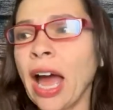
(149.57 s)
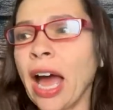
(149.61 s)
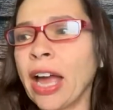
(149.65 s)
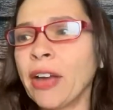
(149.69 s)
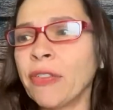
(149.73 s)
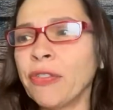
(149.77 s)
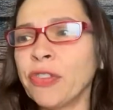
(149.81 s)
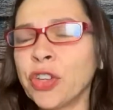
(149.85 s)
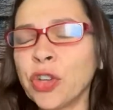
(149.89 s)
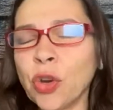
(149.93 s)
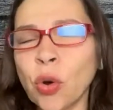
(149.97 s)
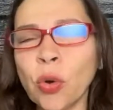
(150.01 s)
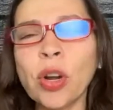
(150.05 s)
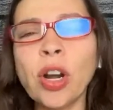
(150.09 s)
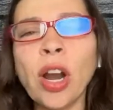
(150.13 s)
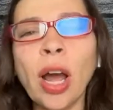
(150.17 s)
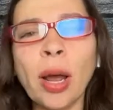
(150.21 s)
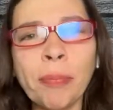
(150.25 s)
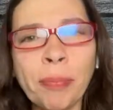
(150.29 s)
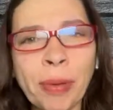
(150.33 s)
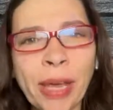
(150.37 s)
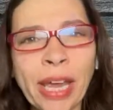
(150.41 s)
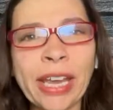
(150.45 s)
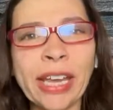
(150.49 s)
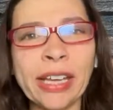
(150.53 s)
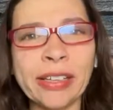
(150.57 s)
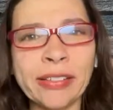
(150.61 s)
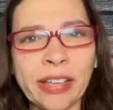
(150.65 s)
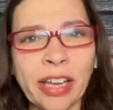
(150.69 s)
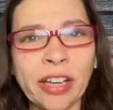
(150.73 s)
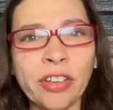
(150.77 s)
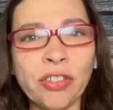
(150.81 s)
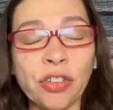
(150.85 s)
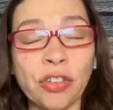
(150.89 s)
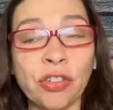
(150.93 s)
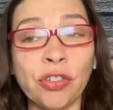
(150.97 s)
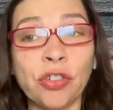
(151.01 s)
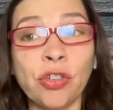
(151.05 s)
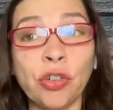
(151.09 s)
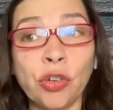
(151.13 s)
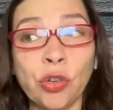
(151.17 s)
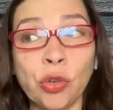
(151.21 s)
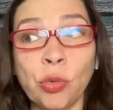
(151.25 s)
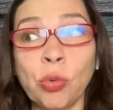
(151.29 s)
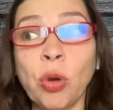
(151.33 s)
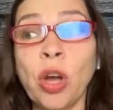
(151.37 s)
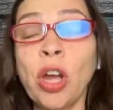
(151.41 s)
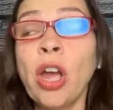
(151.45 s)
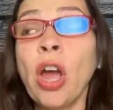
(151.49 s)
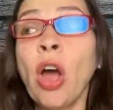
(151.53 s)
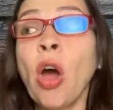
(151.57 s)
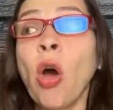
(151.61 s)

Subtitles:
if you're not paying attention to